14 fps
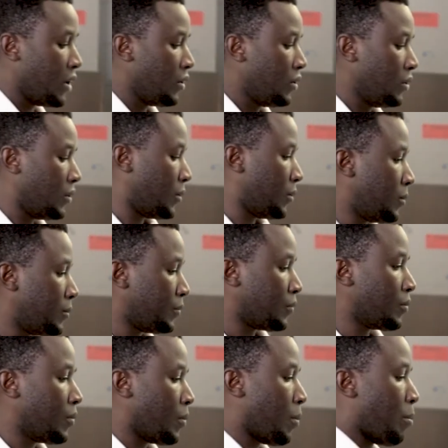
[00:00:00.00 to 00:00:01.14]
mil,
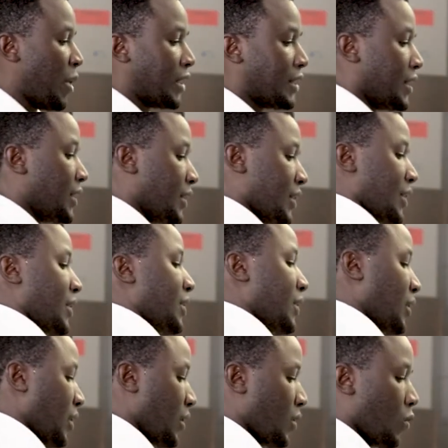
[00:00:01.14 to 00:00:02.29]
but since
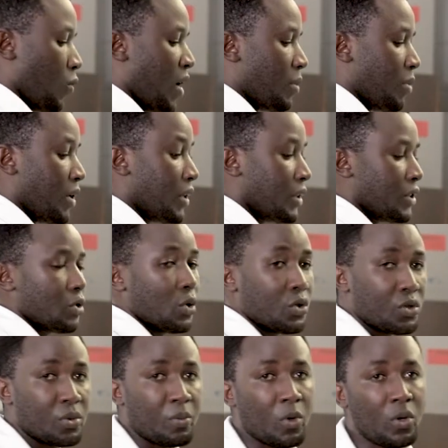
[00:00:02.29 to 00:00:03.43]
1 mil is so
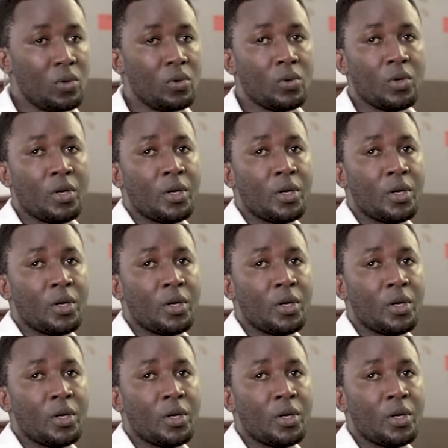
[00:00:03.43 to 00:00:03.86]
small,